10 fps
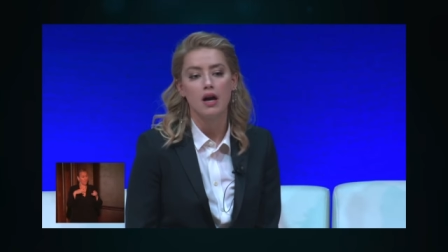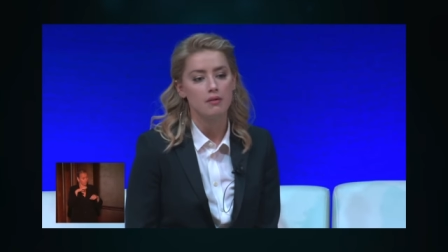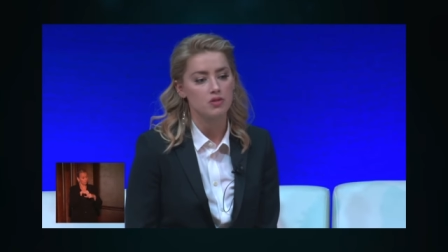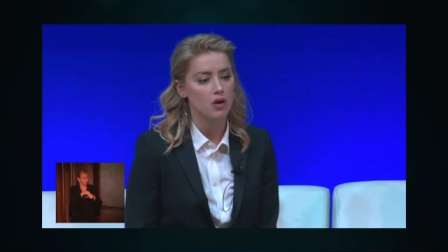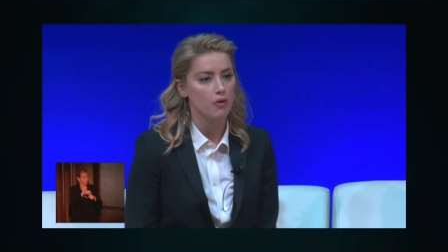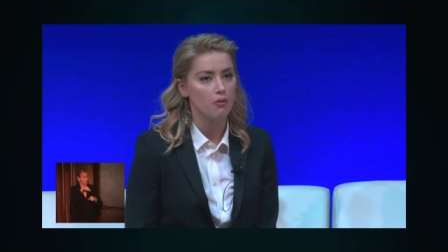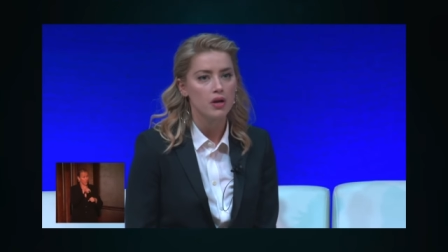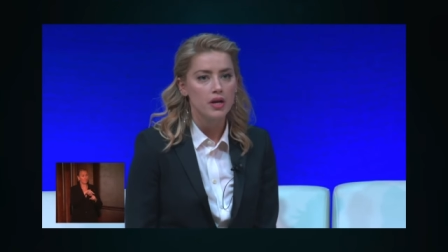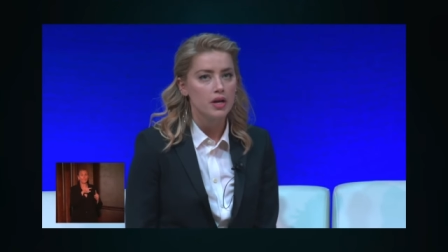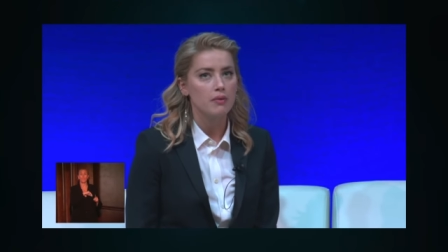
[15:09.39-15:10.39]
So
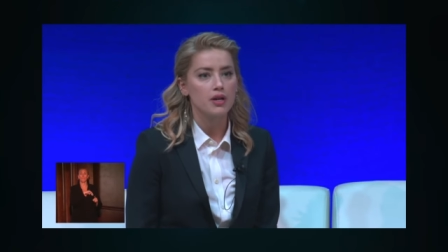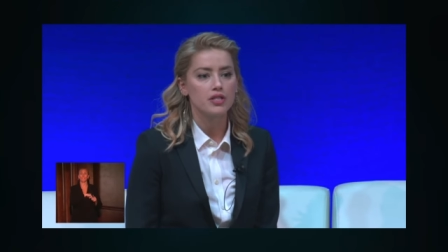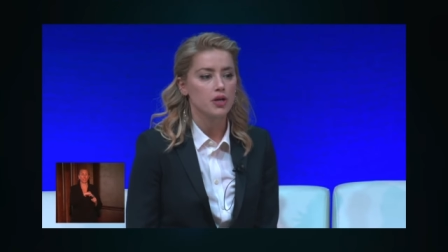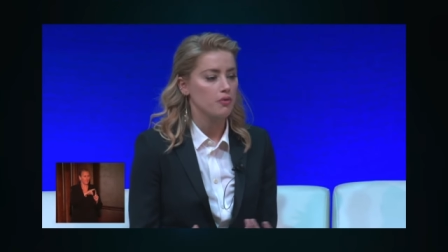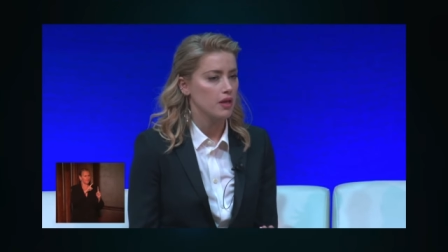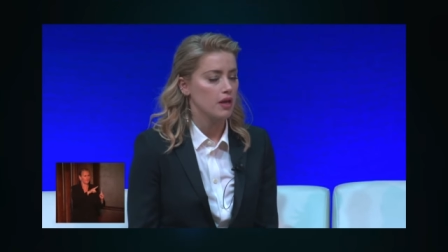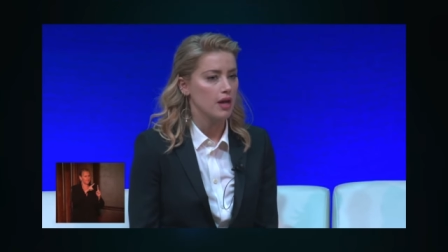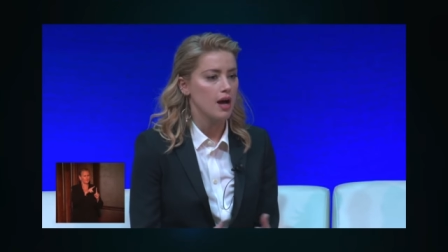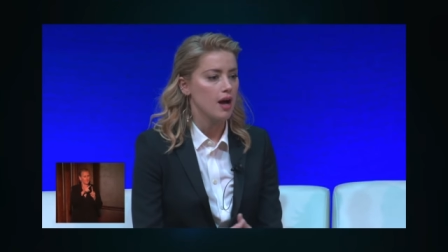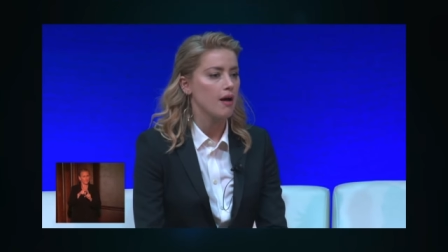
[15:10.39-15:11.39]
many years ago,
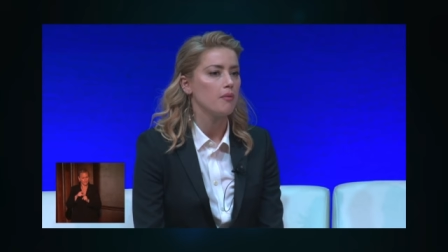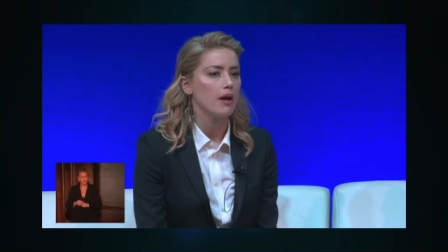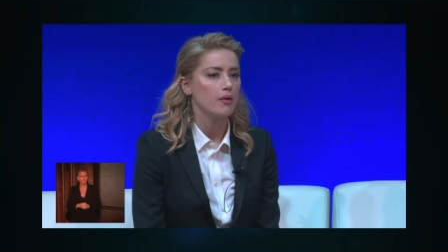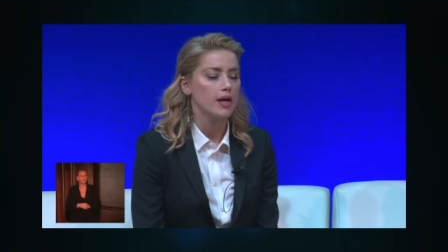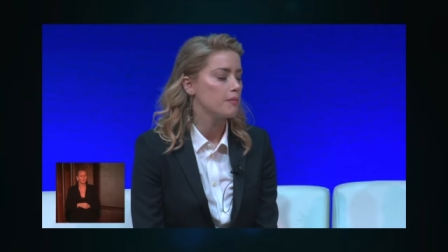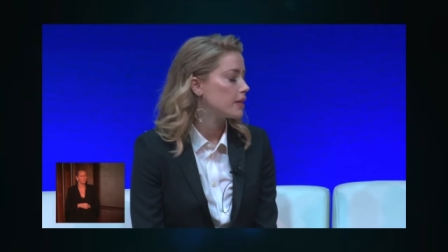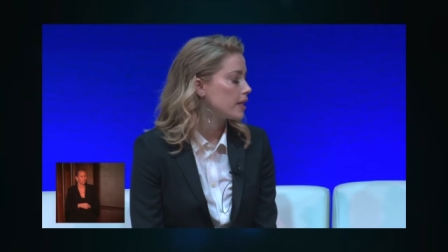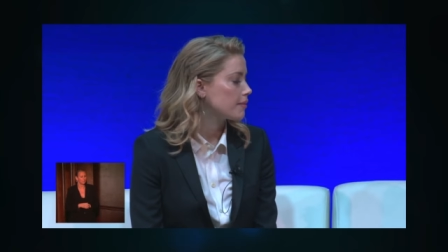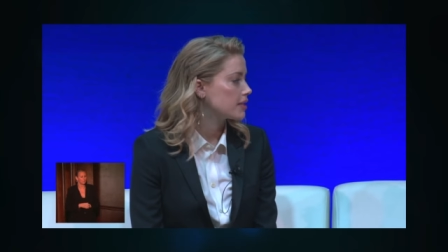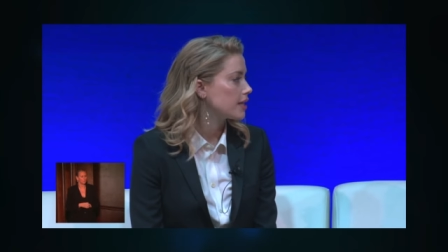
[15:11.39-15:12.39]
I accompanied
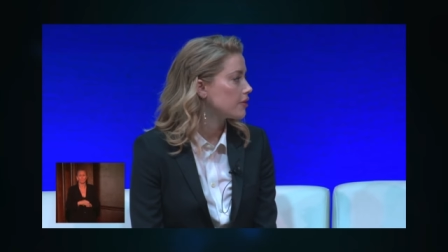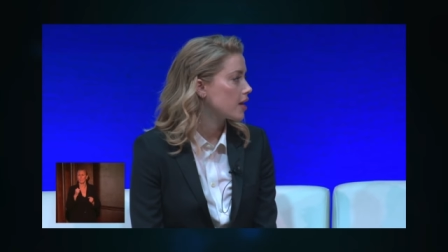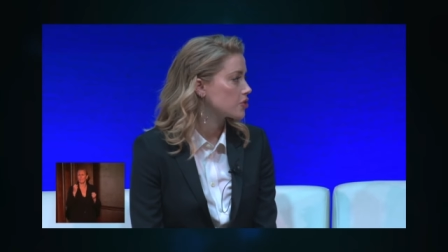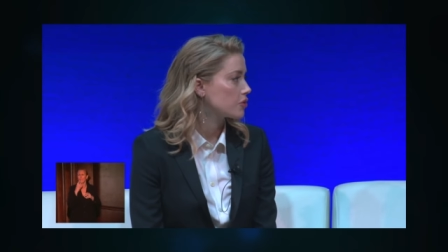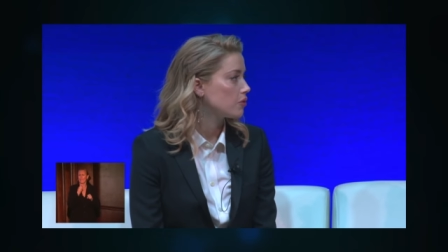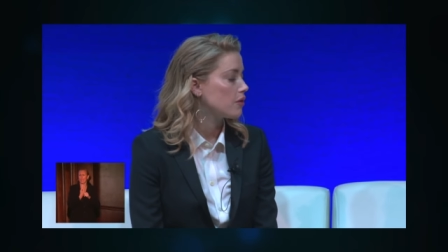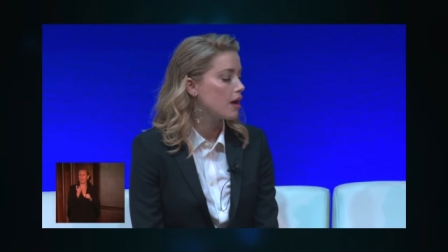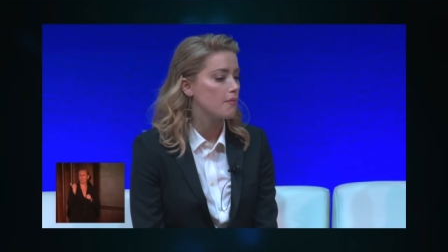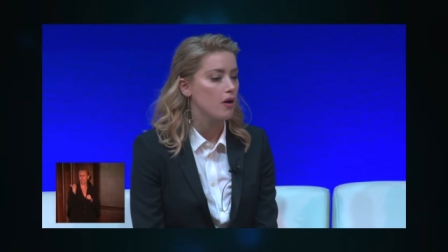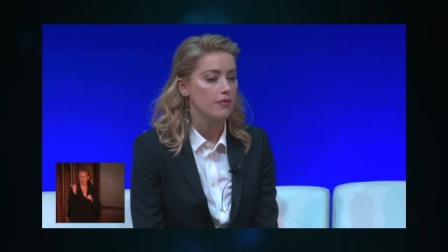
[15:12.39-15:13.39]
Amnesty International
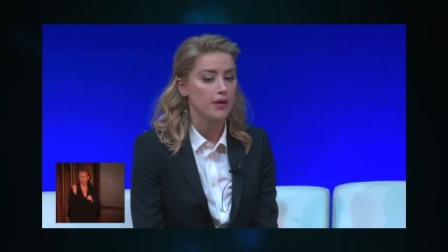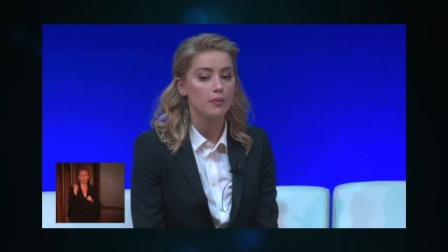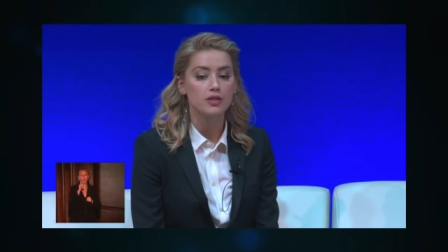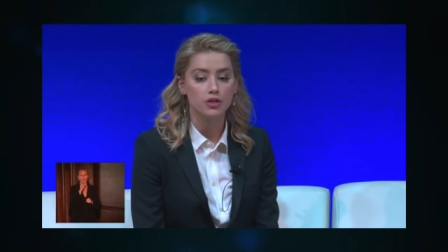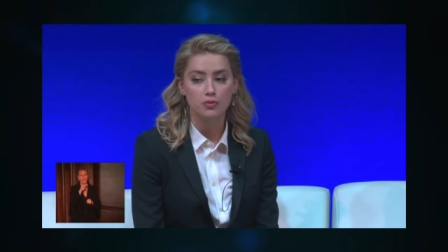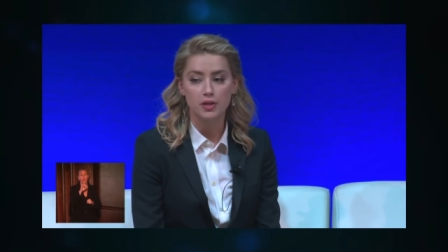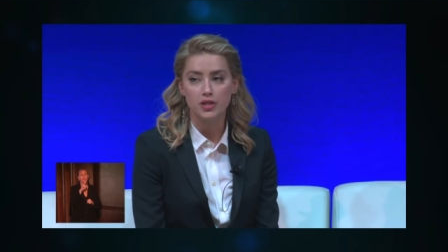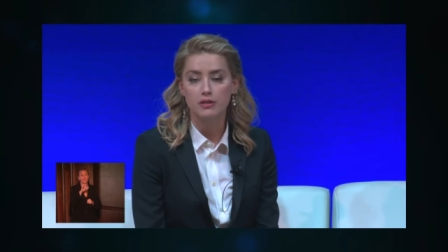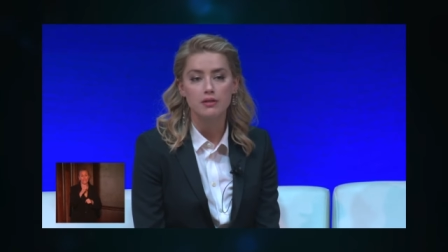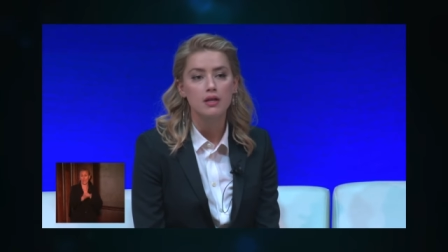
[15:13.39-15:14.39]
on their research
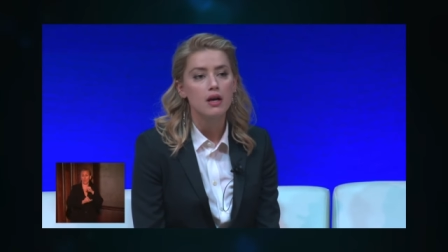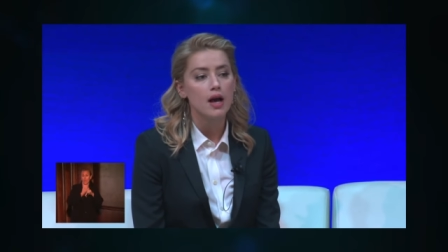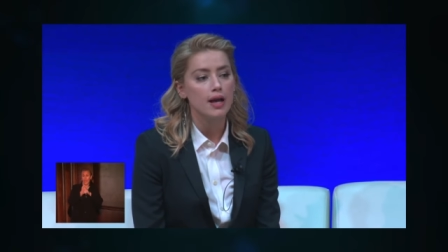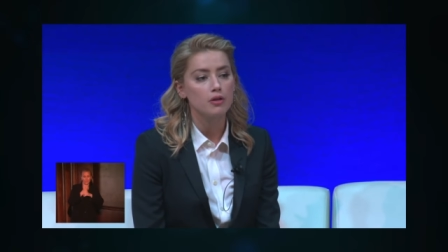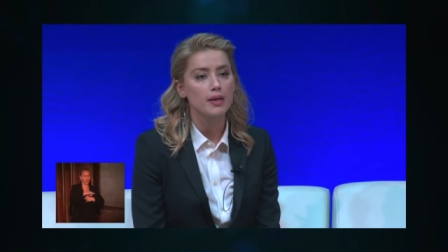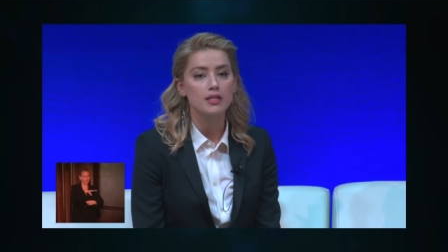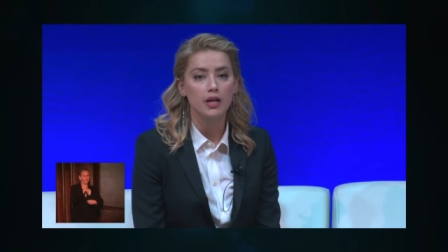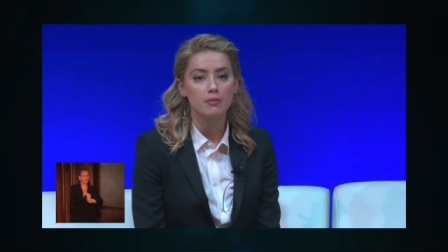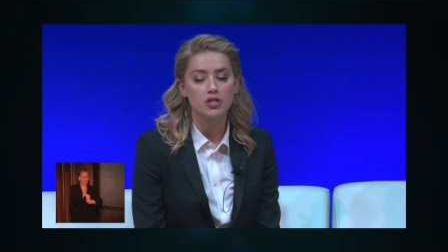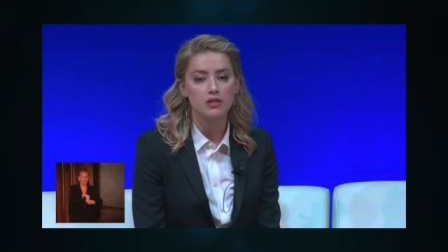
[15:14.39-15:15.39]
missions and humanitarian
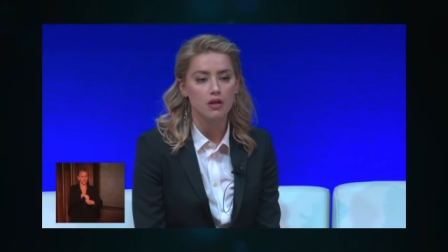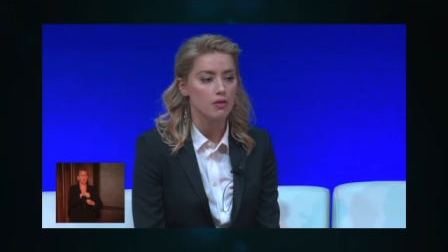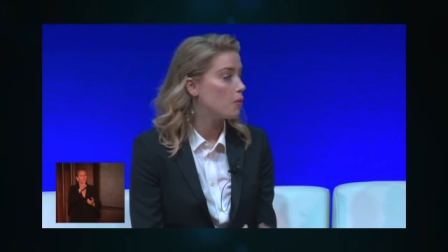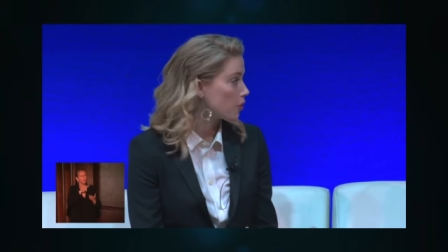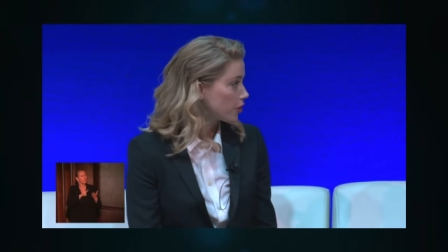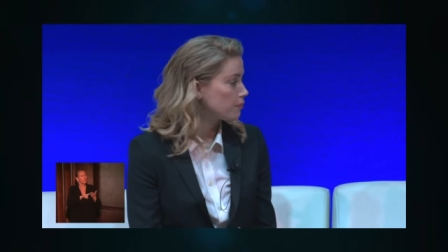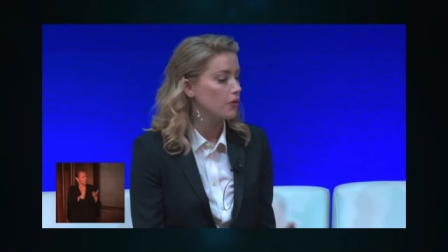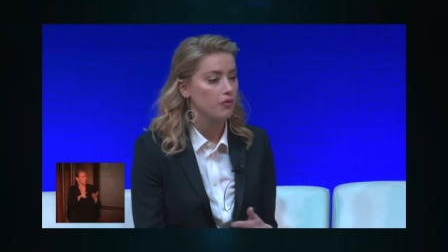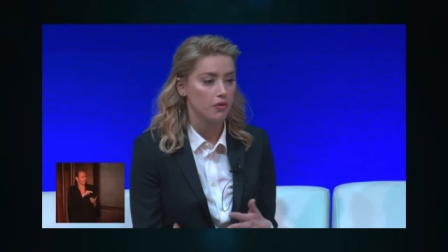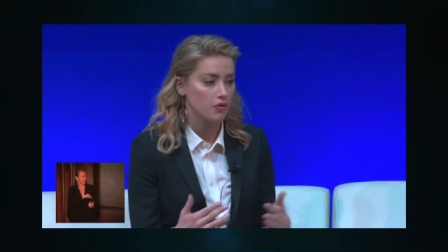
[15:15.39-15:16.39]
missions on the border,
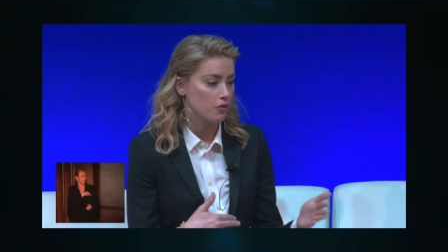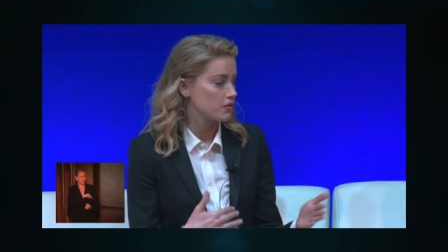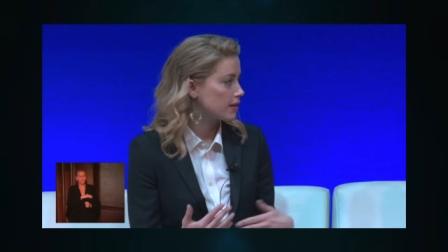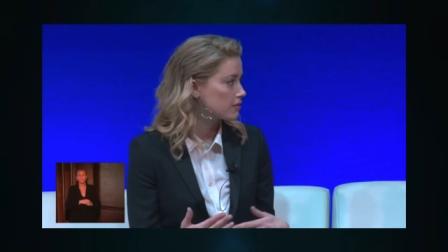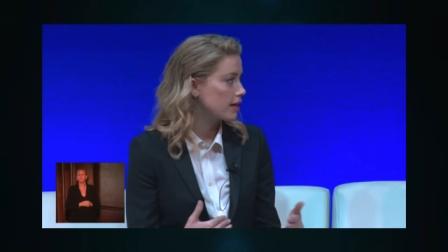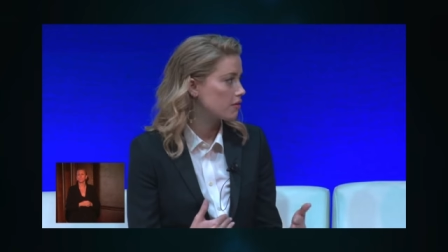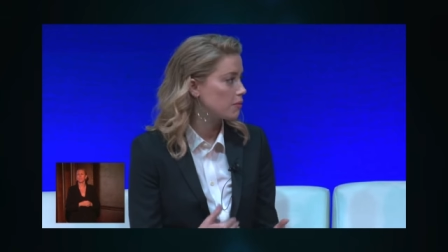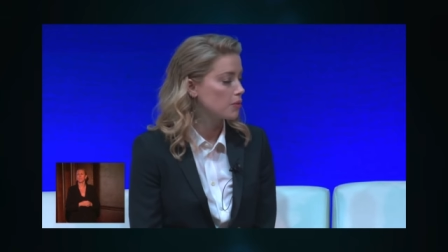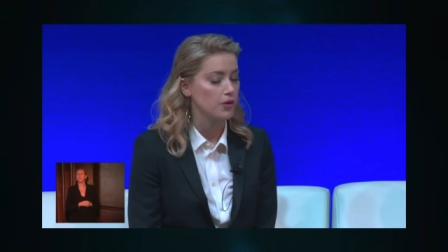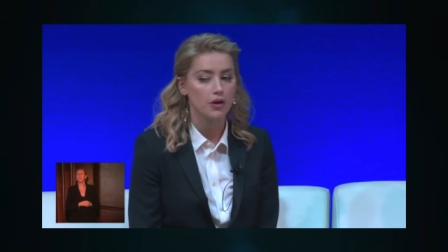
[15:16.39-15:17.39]
both on the north and south side of the
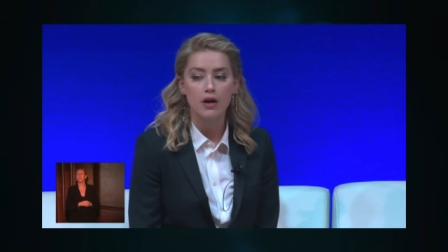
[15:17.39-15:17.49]
border.